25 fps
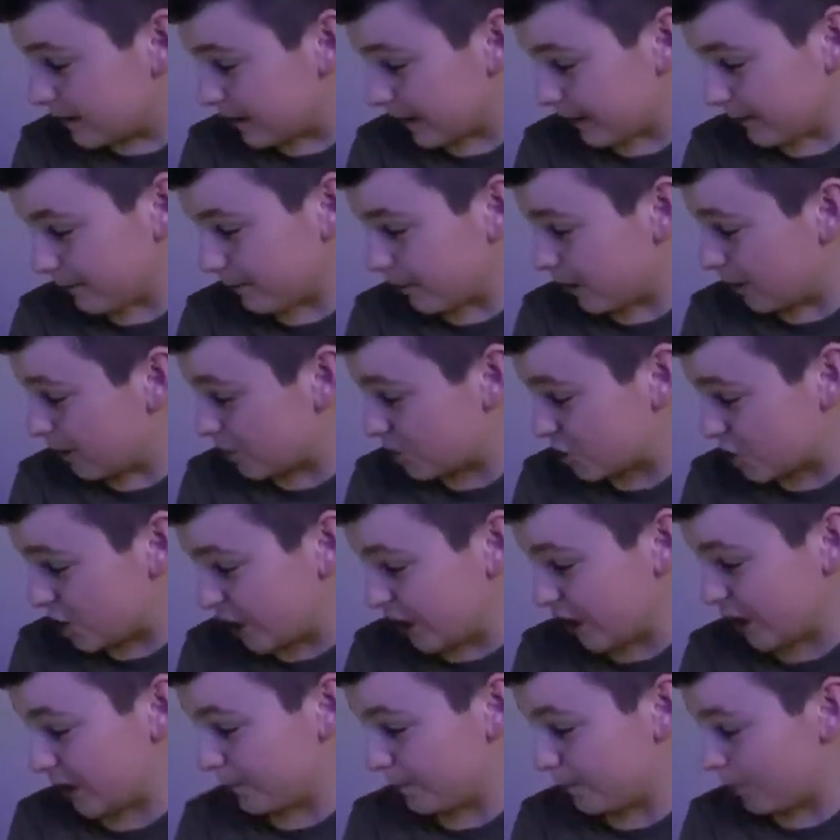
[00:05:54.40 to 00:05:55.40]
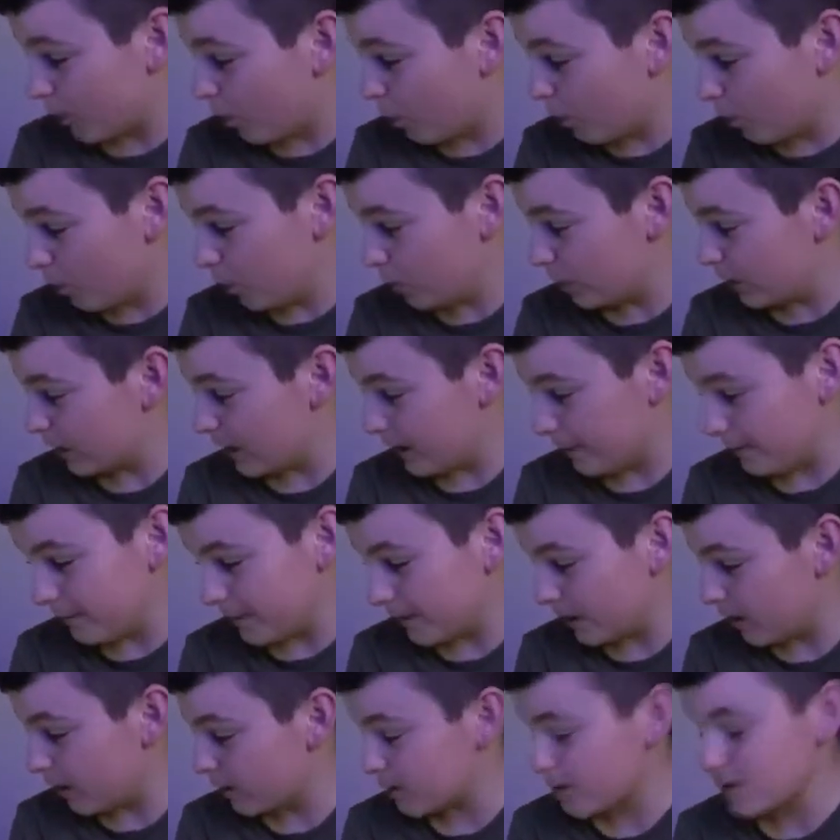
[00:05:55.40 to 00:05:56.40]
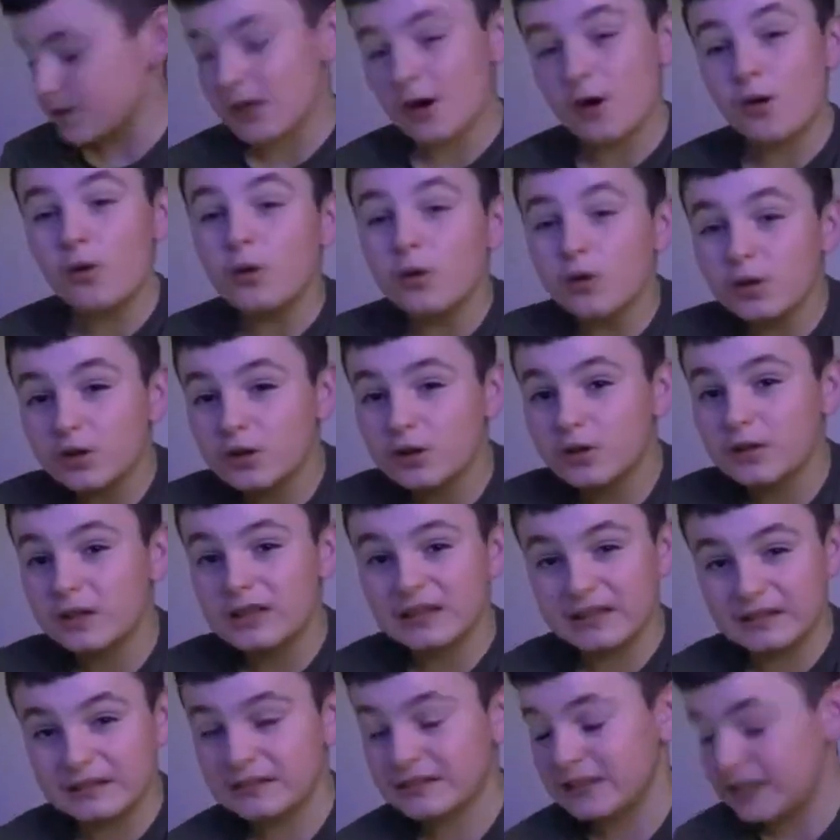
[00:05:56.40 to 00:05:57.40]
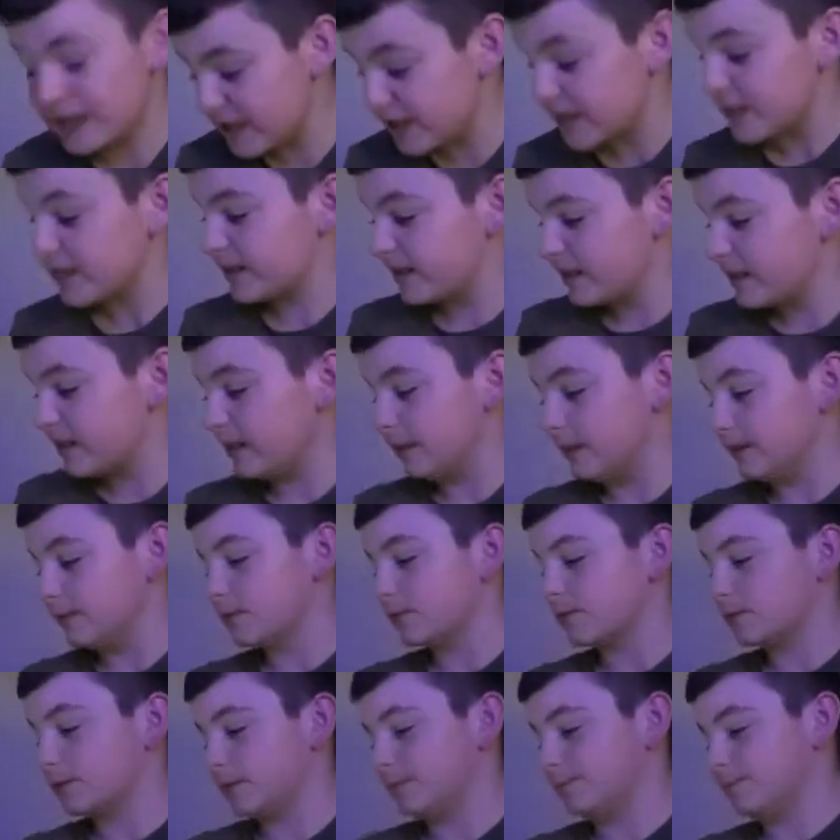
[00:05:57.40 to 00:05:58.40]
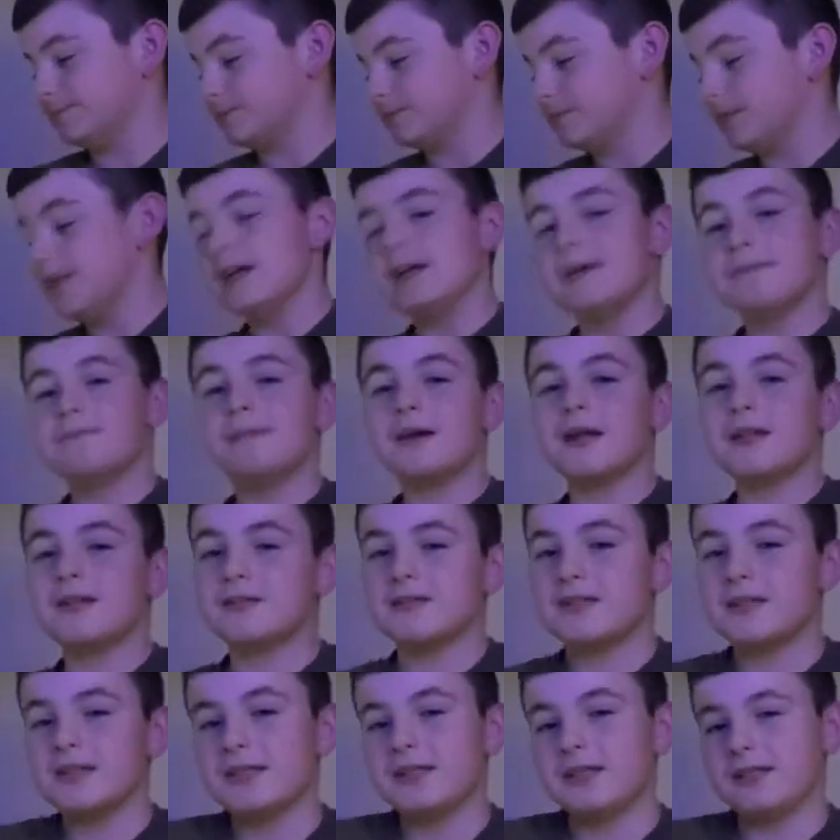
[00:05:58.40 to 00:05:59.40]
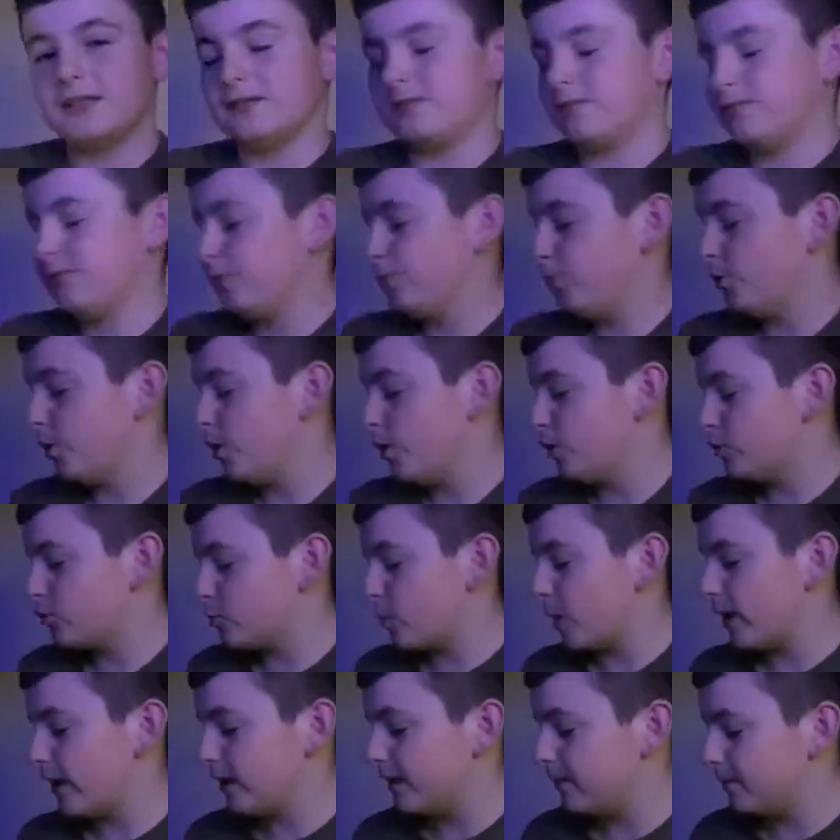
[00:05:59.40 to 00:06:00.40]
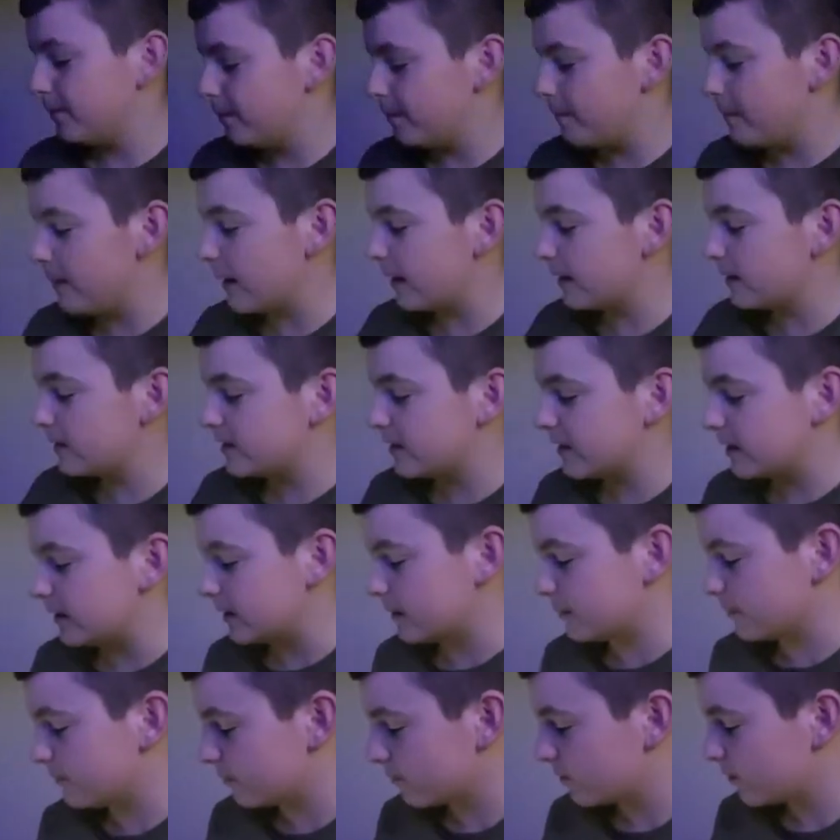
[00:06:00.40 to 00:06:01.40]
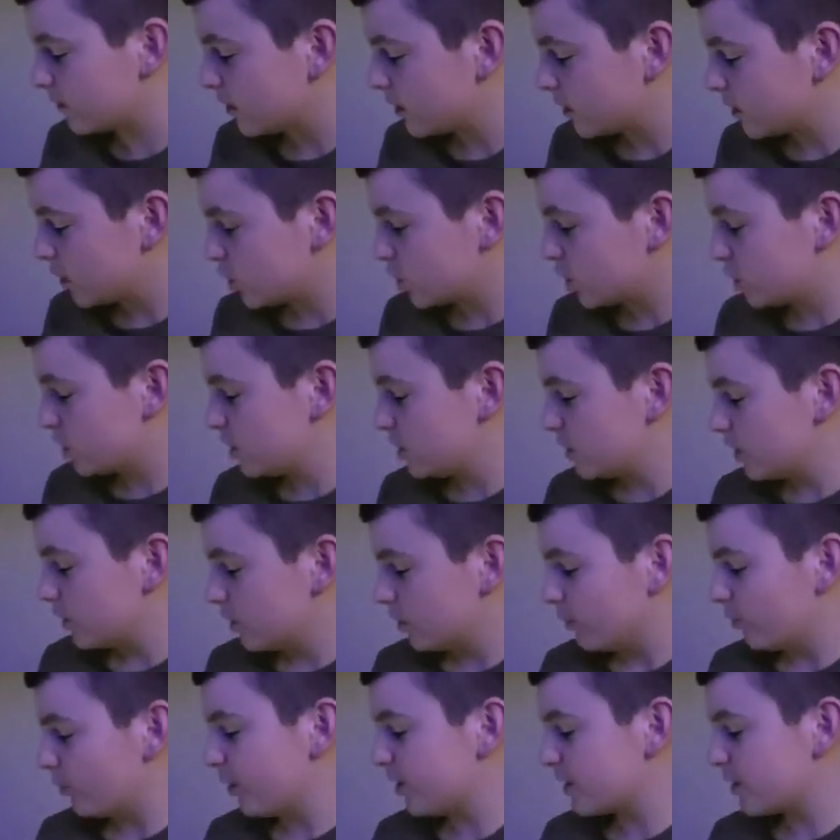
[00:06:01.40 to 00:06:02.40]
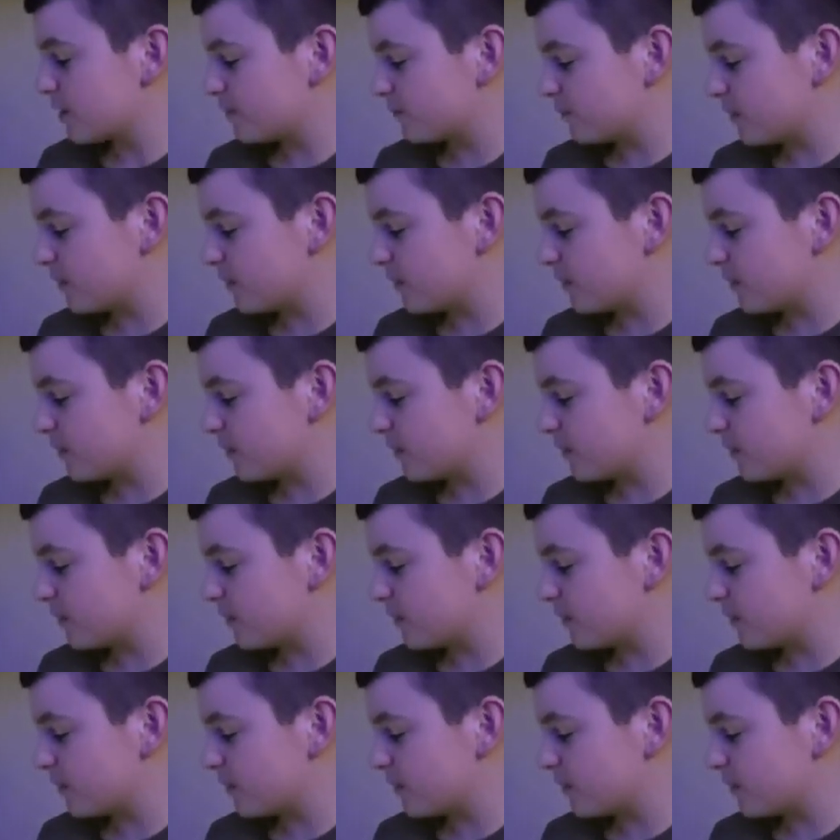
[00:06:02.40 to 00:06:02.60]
like Marseille and Porto and Olympiacos. They're all decent teams, but Man City, worldwide big team, wins